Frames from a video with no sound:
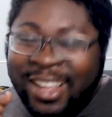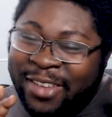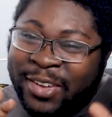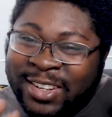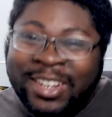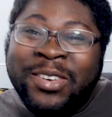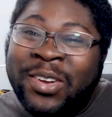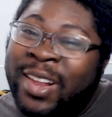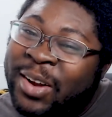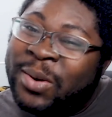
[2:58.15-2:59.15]
If you still
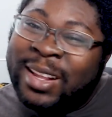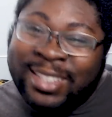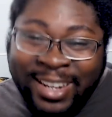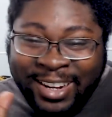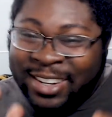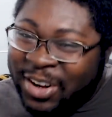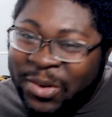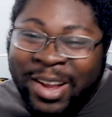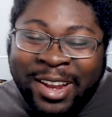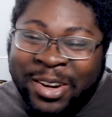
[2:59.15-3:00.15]
don't like what I say,
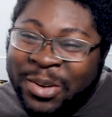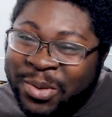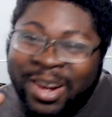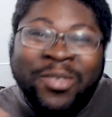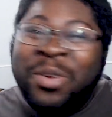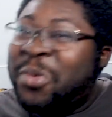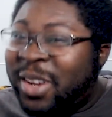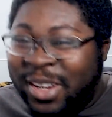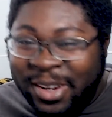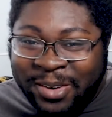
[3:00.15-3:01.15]
go ahead and do whatever you
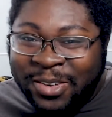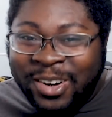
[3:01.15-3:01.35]
want to do.